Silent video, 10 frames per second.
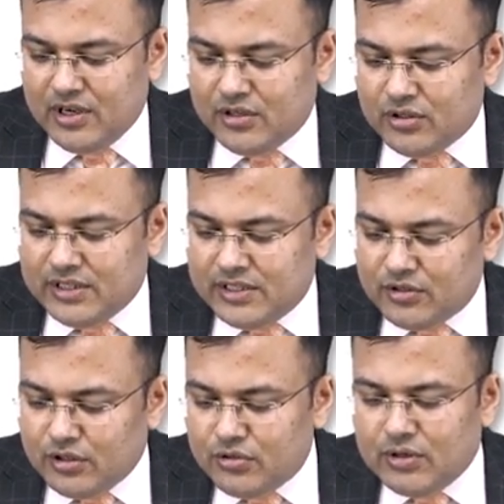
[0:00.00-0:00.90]
So this
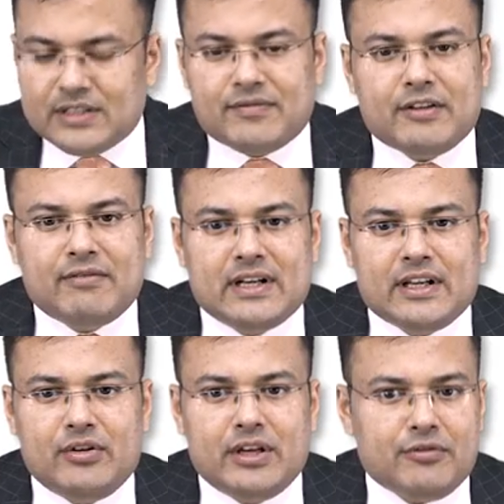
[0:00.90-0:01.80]
is also asked
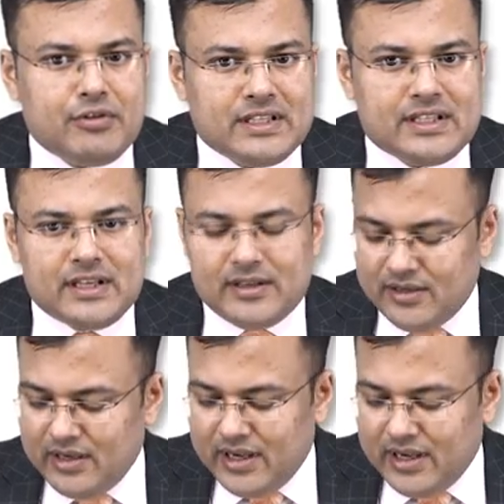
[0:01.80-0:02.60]
frequently. Here you can see